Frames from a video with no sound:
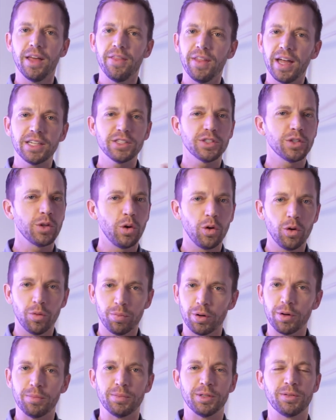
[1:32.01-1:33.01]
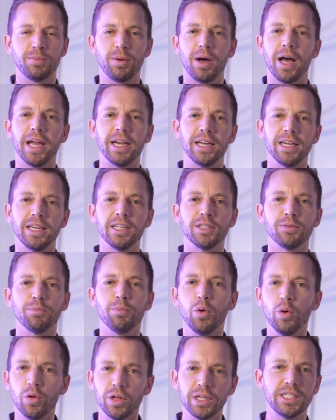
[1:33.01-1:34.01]
And that's the whole purpose behind it. It's
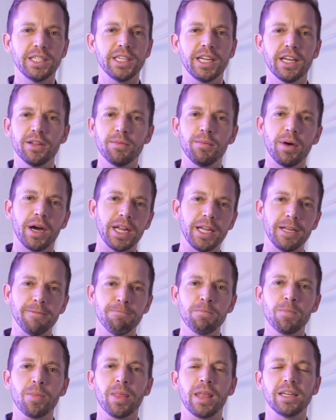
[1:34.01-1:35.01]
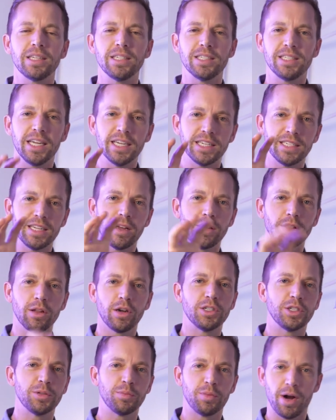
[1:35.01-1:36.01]
pooling together money to take down
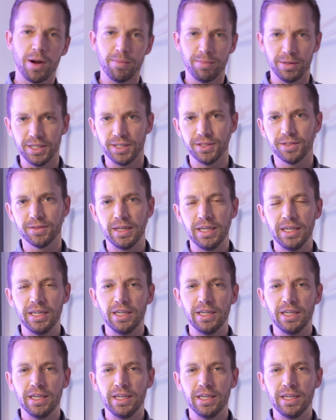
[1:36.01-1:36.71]
larger properties.